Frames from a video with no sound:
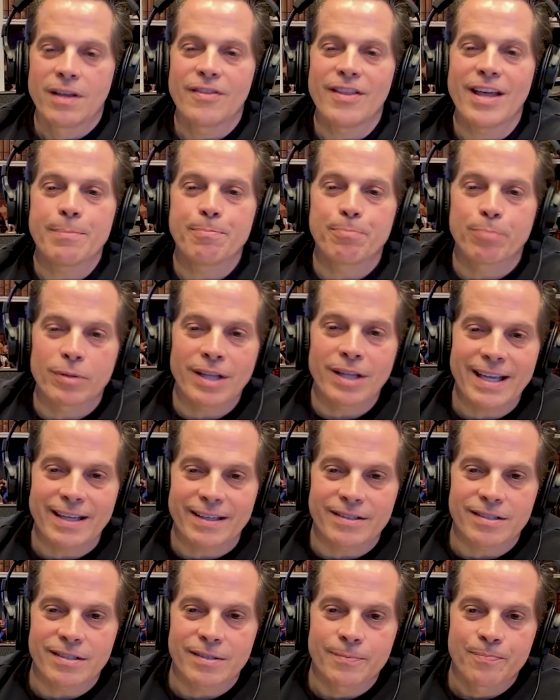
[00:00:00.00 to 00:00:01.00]
They
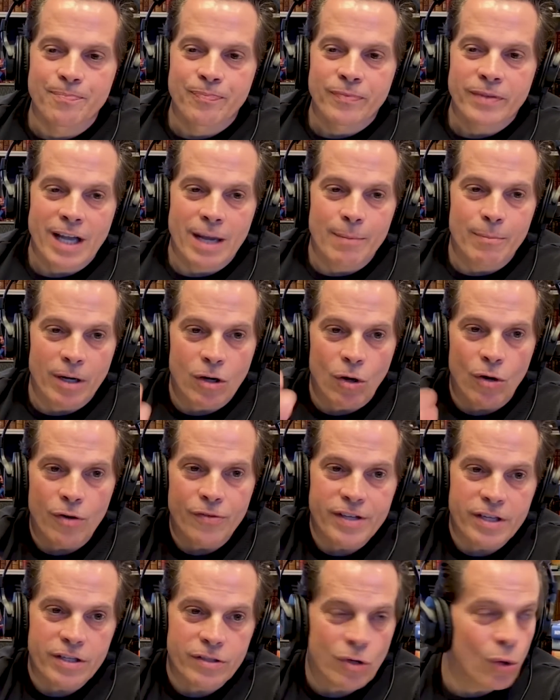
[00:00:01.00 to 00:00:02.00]
blinked, And
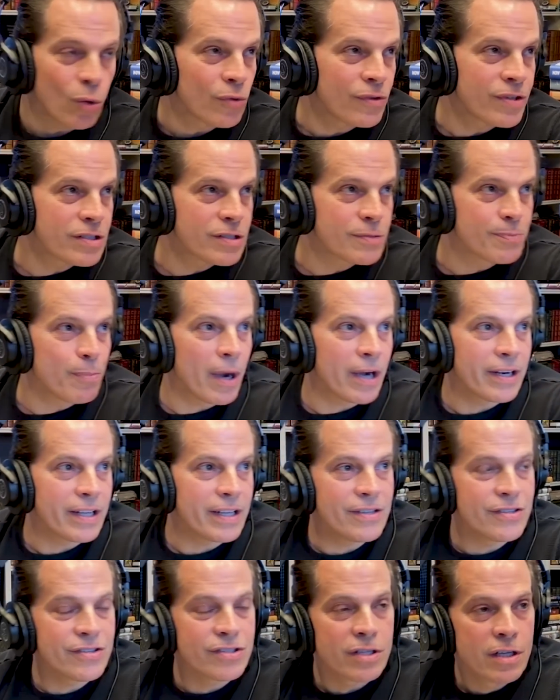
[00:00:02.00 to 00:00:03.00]
McCarthy told his
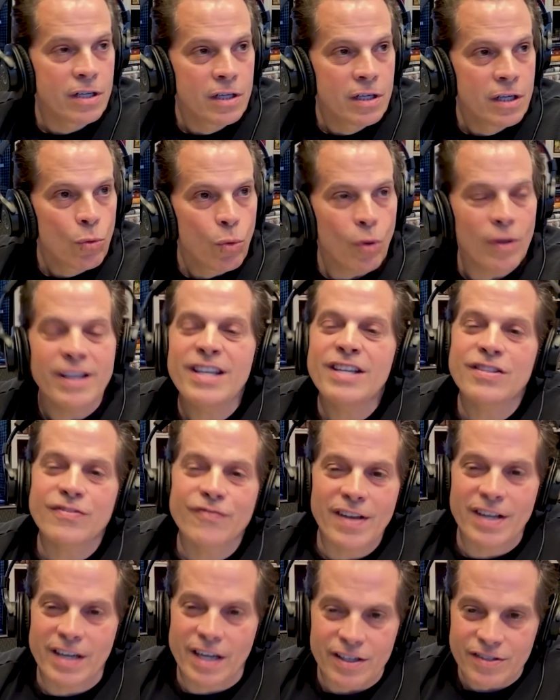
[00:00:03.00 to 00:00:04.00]
buddies, well, he's
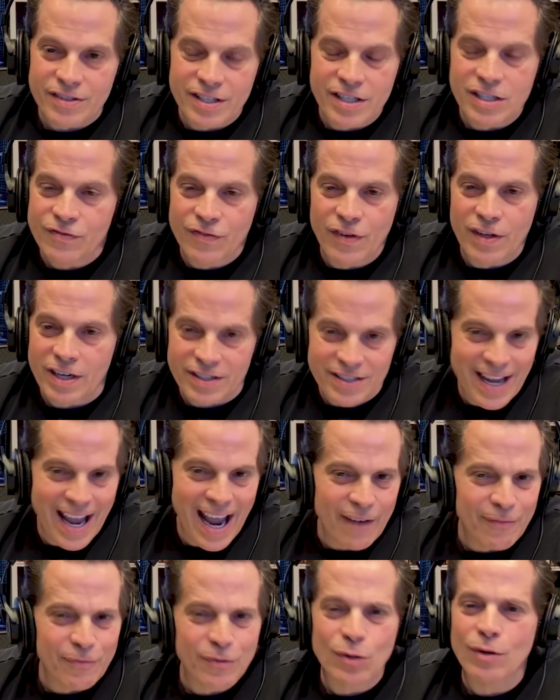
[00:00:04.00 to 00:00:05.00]
finished. He's finished.
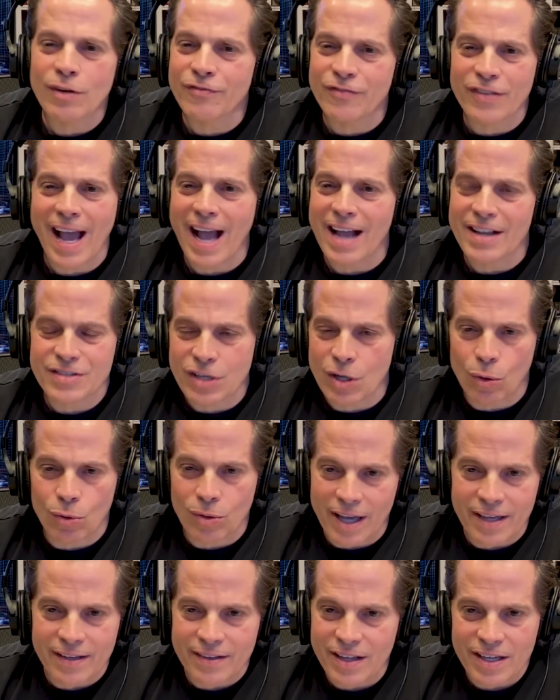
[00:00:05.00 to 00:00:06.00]
After a fiasco
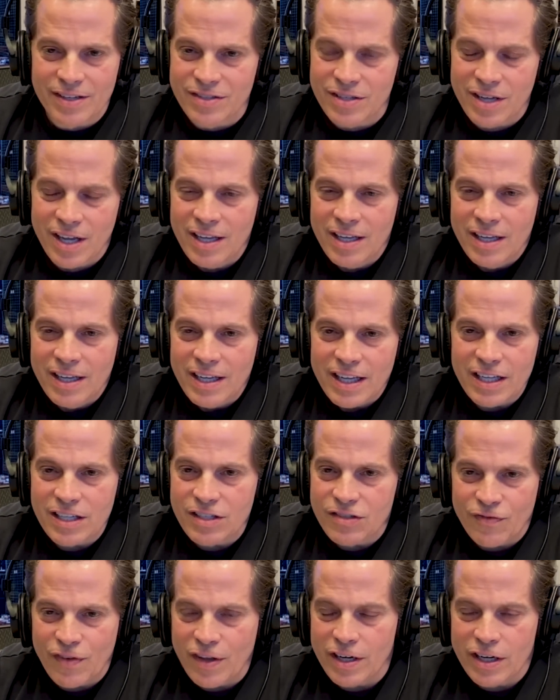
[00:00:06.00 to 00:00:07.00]
like this,
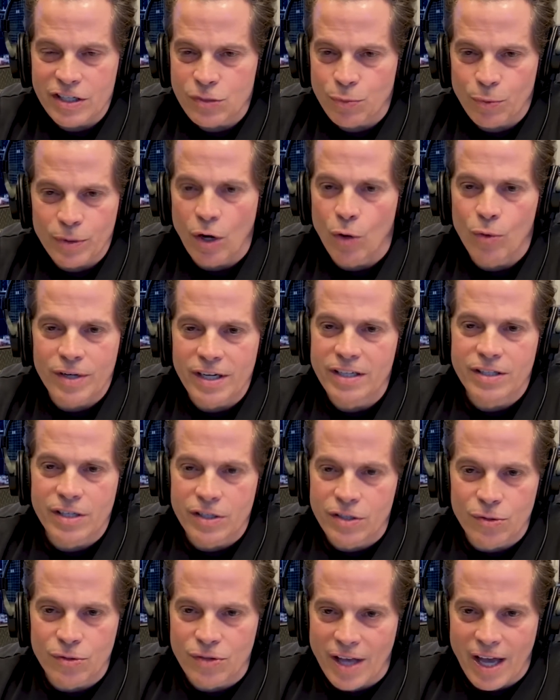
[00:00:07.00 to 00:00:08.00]
he's finished. We don't need to
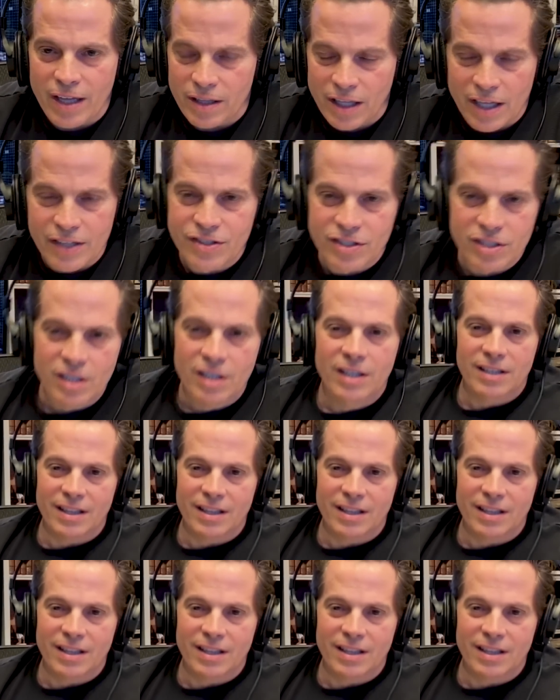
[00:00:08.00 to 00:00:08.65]
do that. Let's